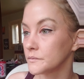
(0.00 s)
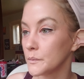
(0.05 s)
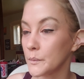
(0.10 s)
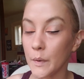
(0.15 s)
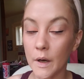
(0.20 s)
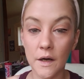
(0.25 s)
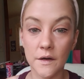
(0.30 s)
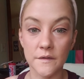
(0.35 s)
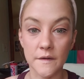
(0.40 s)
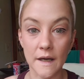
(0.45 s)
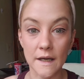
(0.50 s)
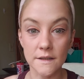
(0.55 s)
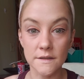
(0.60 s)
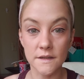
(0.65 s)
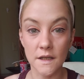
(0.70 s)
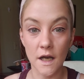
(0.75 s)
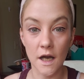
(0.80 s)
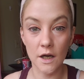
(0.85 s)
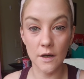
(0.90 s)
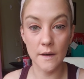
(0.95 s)
Perfect.
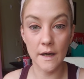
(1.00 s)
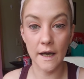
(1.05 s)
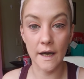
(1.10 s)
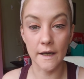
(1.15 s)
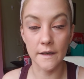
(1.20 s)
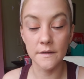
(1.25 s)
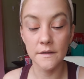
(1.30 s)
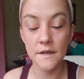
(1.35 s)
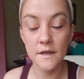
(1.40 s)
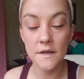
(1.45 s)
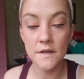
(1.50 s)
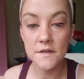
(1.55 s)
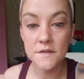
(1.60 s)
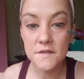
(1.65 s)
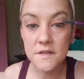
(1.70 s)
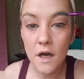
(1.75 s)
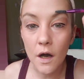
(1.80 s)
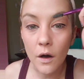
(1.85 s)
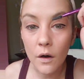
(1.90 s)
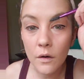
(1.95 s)
Okay.
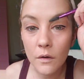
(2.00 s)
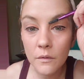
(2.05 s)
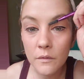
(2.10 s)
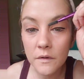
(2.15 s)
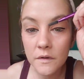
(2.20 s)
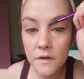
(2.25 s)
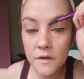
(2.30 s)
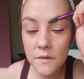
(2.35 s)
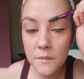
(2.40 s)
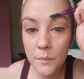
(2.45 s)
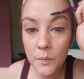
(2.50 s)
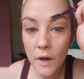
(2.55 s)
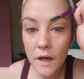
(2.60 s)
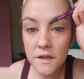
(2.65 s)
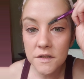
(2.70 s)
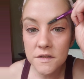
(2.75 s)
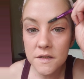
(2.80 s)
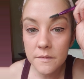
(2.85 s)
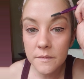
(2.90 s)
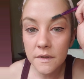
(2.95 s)
So we'll just
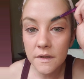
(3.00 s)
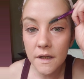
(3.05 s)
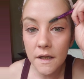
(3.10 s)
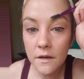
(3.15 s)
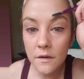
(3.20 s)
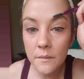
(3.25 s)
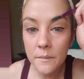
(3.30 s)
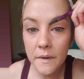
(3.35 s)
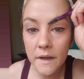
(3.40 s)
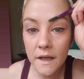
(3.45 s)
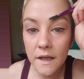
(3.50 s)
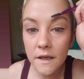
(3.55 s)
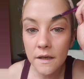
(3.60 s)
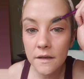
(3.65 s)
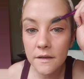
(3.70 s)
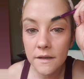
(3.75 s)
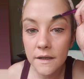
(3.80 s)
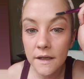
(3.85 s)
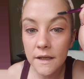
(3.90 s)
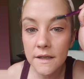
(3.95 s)
brush them a little bit
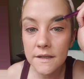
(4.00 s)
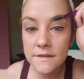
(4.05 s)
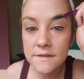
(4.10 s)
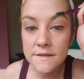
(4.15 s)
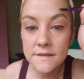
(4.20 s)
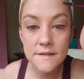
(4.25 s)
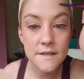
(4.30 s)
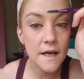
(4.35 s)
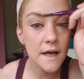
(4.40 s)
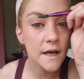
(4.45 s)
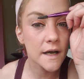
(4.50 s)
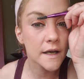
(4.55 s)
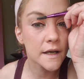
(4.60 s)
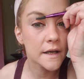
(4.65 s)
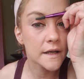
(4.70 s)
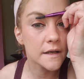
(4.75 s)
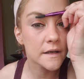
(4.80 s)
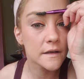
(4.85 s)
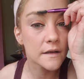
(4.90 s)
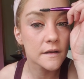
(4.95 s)
on the
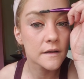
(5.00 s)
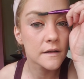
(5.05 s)
inside.